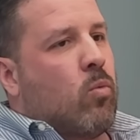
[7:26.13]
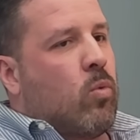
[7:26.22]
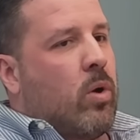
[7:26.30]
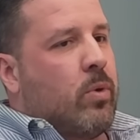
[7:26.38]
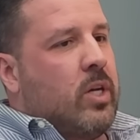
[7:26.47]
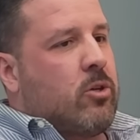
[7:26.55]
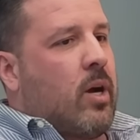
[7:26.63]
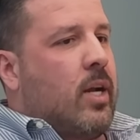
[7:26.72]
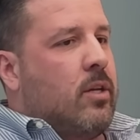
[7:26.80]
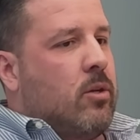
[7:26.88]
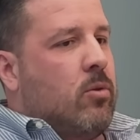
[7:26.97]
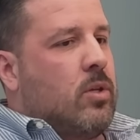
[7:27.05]
what we try
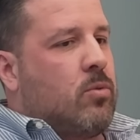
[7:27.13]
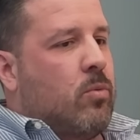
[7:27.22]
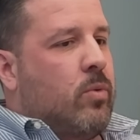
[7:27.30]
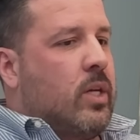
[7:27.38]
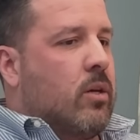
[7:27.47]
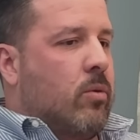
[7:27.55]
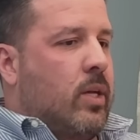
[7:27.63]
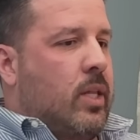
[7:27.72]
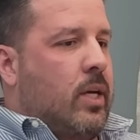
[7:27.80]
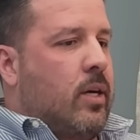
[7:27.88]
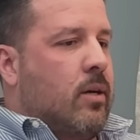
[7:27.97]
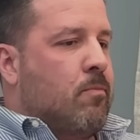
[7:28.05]
to do is when we go in
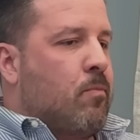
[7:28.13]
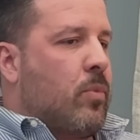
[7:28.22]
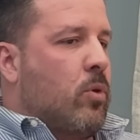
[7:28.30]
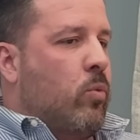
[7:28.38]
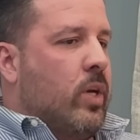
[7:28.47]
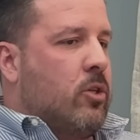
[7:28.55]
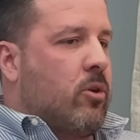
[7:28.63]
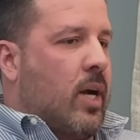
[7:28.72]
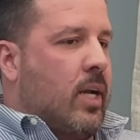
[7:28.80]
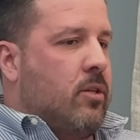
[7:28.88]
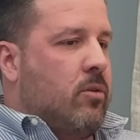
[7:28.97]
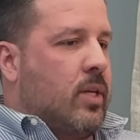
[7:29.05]
there, we
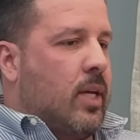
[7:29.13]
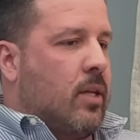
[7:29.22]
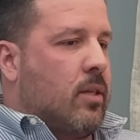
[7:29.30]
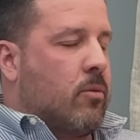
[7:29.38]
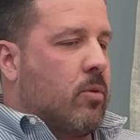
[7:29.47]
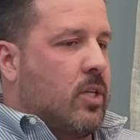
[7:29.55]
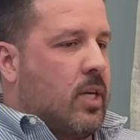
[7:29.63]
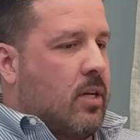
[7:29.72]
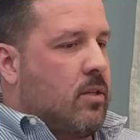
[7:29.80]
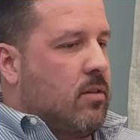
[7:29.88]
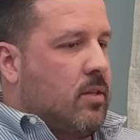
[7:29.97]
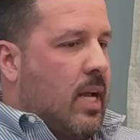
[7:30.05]
try to get the
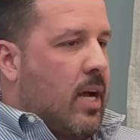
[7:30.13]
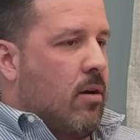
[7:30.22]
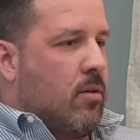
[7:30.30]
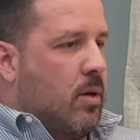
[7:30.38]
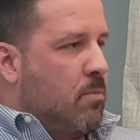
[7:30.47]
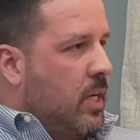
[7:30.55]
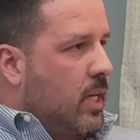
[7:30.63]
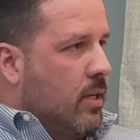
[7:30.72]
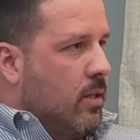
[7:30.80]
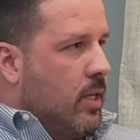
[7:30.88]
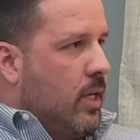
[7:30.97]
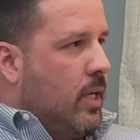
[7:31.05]
rejections down
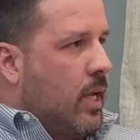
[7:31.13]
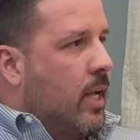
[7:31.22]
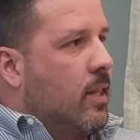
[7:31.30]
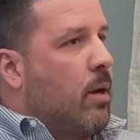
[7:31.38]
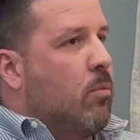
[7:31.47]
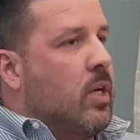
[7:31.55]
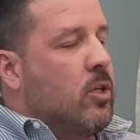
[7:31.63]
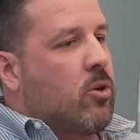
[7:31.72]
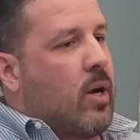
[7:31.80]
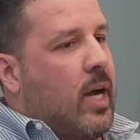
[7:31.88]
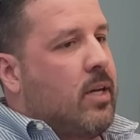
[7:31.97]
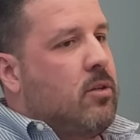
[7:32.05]
immediately, and then we
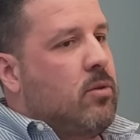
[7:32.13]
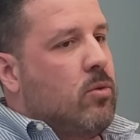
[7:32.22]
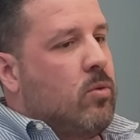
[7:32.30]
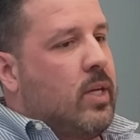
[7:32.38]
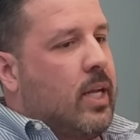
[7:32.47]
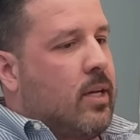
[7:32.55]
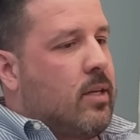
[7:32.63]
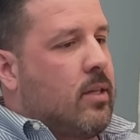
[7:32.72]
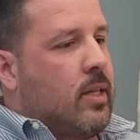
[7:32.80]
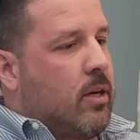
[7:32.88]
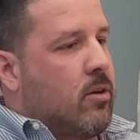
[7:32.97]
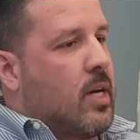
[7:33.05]
try to get
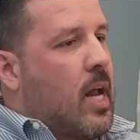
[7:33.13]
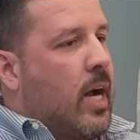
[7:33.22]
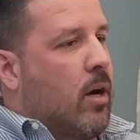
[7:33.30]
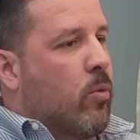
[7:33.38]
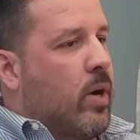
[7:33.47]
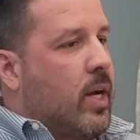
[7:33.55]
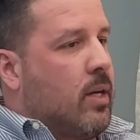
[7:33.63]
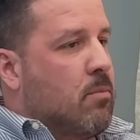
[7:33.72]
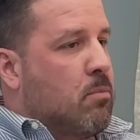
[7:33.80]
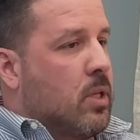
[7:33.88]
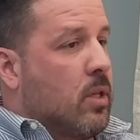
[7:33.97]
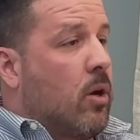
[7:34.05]
their denial rate
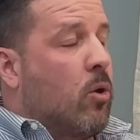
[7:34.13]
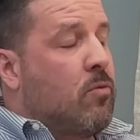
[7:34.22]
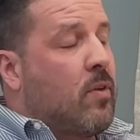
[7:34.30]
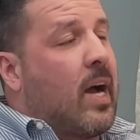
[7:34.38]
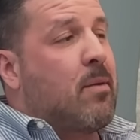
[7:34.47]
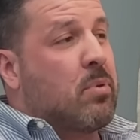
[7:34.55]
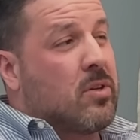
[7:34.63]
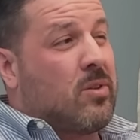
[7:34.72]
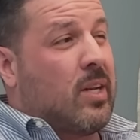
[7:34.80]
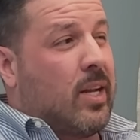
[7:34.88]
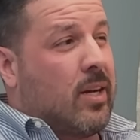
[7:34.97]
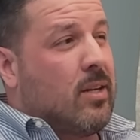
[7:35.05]
below
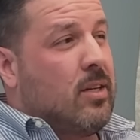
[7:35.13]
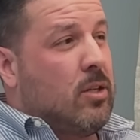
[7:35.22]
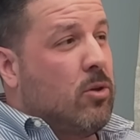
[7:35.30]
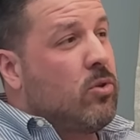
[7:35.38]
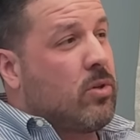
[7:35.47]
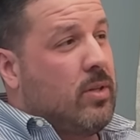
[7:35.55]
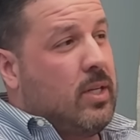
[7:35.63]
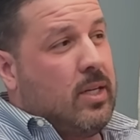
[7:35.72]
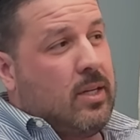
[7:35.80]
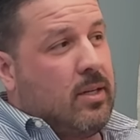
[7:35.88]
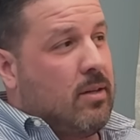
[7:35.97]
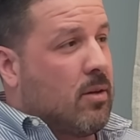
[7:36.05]
5%,
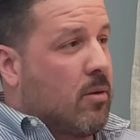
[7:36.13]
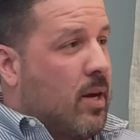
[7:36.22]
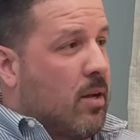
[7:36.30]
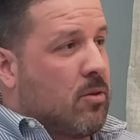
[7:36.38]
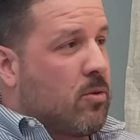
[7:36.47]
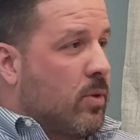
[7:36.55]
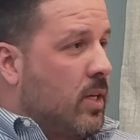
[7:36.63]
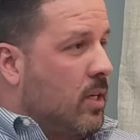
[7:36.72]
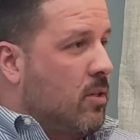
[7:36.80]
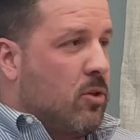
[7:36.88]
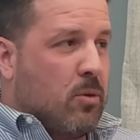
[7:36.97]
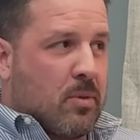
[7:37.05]
usually around
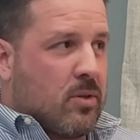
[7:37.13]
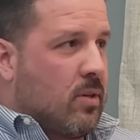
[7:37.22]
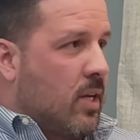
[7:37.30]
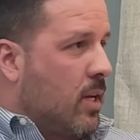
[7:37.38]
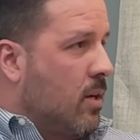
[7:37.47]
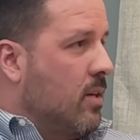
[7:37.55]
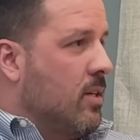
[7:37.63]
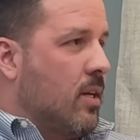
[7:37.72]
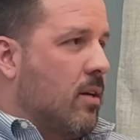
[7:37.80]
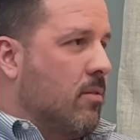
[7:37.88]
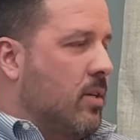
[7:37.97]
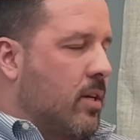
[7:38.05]
2%.
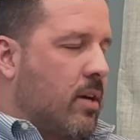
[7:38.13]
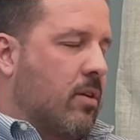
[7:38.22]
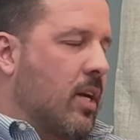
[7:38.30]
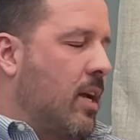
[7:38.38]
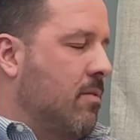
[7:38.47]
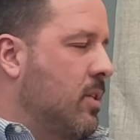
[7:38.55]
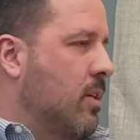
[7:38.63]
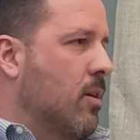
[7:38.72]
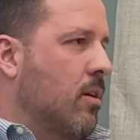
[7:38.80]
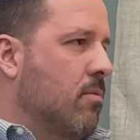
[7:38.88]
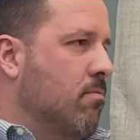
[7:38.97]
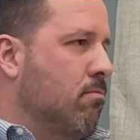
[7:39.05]
You're never going to have
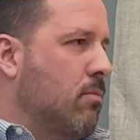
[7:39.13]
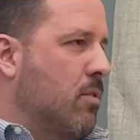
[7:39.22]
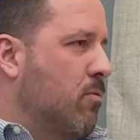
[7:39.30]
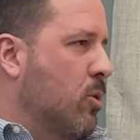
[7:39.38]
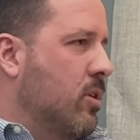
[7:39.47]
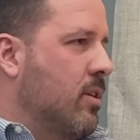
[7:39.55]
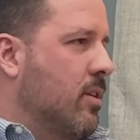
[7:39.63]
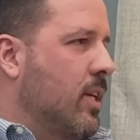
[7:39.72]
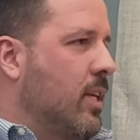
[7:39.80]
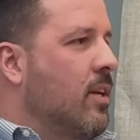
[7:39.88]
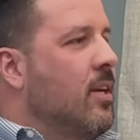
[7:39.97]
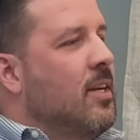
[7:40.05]
zero,
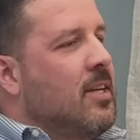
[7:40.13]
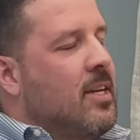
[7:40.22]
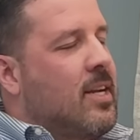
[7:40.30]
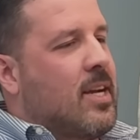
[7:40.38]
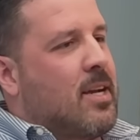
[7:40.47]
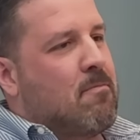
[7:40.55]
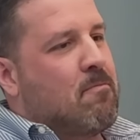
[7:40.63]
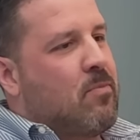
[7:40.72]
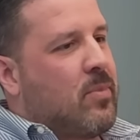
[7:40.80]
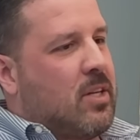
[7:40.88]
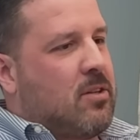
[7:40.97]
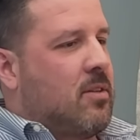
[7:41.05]
unfortunately.
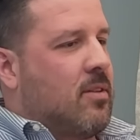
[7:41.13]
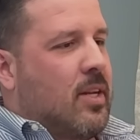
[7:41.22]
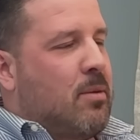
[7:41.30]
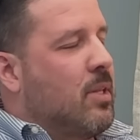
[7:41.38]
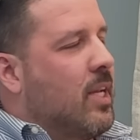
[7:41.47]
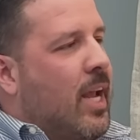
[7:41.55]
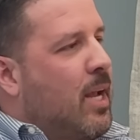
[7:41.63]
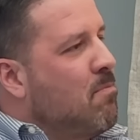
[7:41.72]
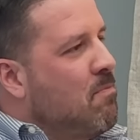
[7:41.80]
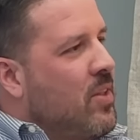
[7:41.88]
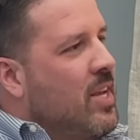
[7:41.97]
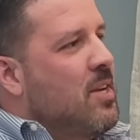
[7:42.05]
That's just the name of the
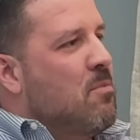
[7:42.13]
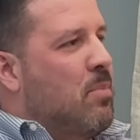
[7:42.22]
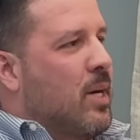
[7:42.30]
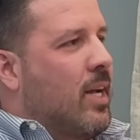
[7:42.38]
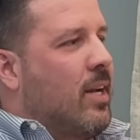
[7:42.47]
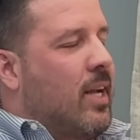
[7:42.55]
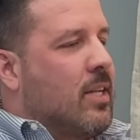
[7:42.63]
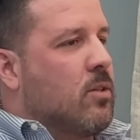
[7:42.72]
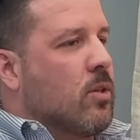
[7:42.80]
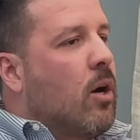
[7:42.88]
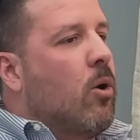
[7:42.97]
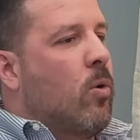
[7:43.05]
game. But
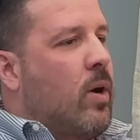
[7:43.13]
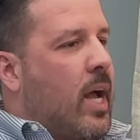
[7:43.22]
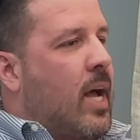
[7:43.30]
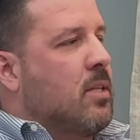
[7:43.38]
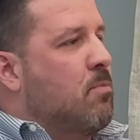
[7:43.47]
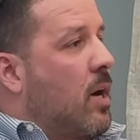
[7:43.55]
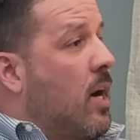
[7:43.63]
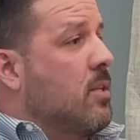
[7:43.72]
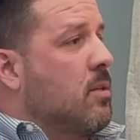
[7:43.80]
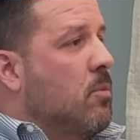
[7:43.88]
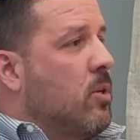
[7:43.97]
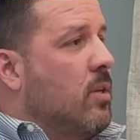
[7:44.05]
as low as
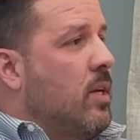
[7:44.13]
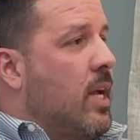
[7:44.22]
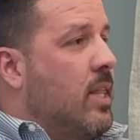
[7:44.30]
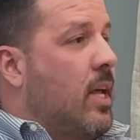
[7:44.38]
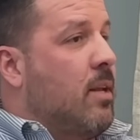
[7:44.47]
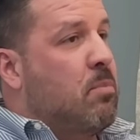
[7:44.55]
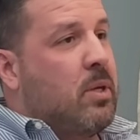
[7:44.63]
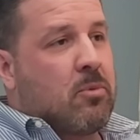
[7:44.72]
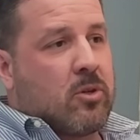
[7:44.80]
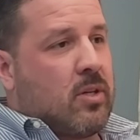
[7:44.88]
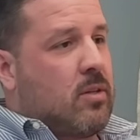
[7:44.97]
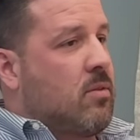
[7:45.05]
possible, and then
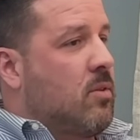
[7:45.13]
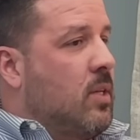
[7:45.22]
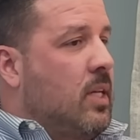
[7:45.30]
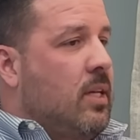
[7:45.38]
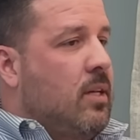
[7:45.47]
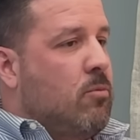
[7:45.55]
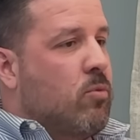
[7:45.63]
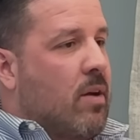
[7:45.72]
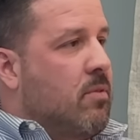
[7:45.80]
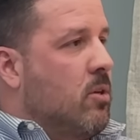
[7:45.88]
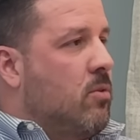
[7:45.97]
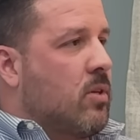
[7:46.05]
people just see
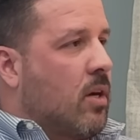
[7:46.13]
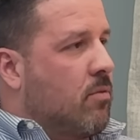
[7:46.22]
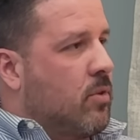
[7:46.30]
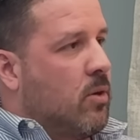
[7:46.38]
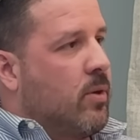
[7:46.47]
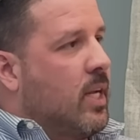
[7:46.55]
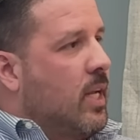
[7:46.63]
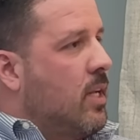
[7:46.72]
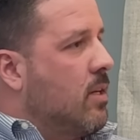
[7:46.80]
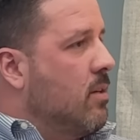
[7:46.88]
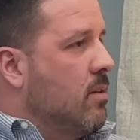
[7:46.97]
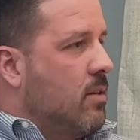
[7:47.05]
revenue start flowing
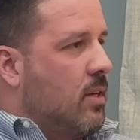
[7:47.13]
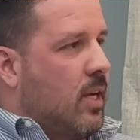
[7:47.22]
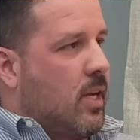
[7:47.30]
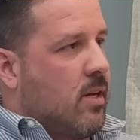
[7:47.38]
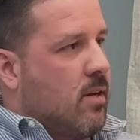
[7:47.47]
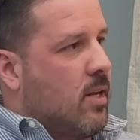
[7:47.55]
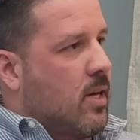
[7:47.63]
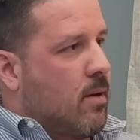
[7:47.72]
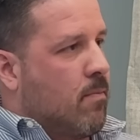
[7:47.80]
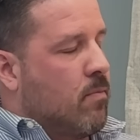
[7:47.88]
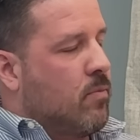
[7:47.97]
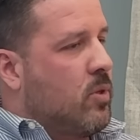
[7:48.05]
in.
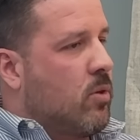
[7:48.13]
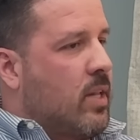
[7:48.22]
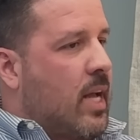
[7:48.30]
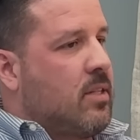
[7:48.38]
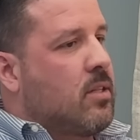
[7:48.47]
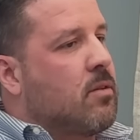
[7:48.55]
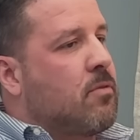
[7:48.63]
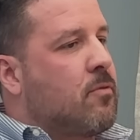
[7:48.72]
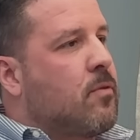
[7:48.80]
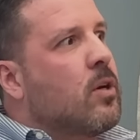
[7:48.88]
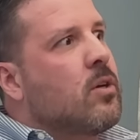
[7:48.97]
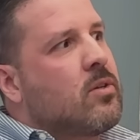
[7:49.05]
And so that's the
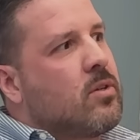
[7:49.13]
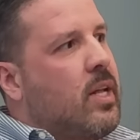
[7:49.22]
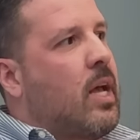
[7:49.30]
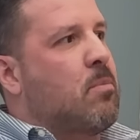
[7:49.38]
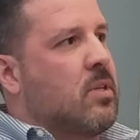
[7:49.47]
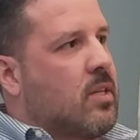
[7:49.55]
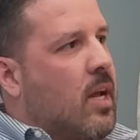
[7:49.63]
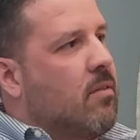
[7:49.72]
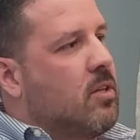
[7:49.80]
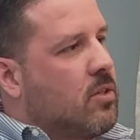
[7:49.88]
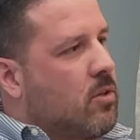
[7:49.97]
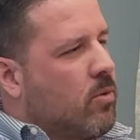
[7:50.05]
first step, is kind
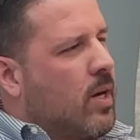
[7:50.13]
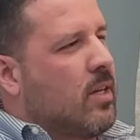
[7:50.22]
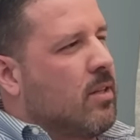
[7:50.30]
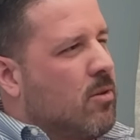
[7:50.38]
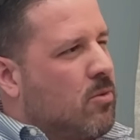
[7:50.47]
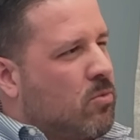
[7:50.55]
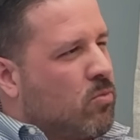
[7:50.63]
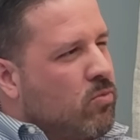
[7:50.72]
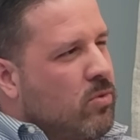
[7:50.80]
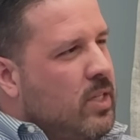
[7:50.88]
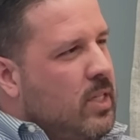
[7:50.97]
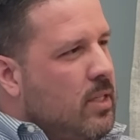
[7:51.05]
of just correcting those
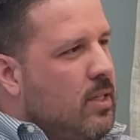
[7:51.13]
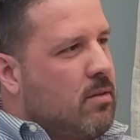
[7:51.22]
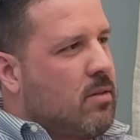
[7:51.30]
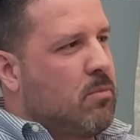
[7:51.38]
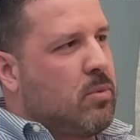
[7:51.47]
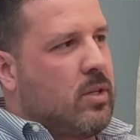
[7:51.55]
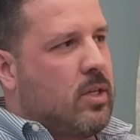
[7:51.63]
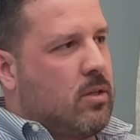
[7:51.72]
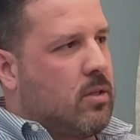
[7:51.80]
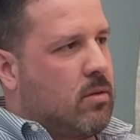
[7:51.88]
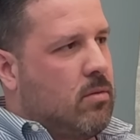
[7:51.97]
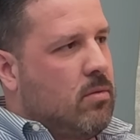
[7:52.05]
really simple
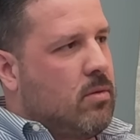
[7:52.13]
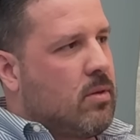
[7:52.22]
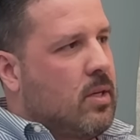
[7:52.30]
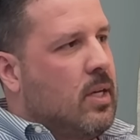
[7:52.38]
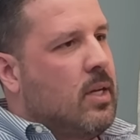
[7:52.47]
issues